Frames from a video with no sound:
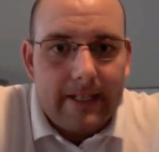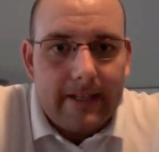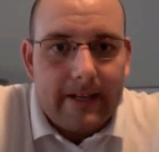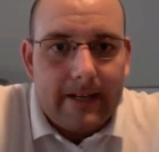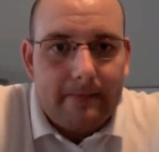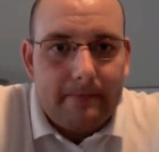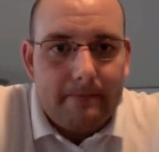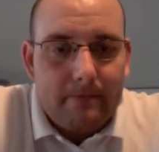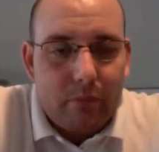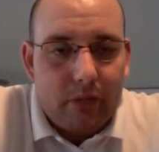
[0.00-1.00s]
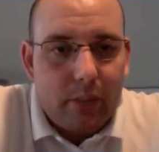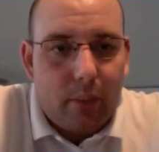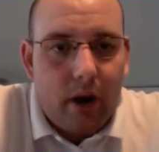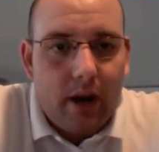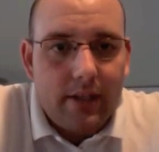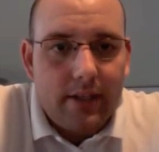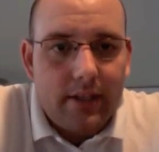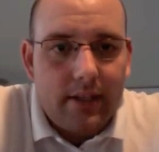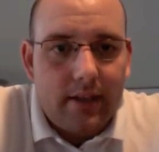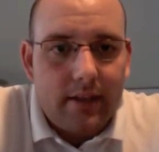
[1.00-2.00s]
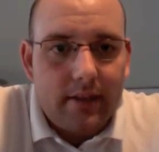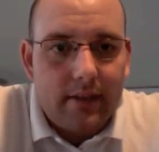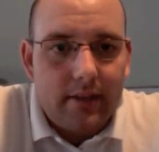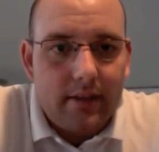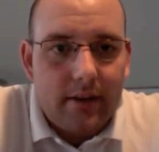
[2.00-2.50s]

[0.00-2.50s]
I was pretty surprised to see this.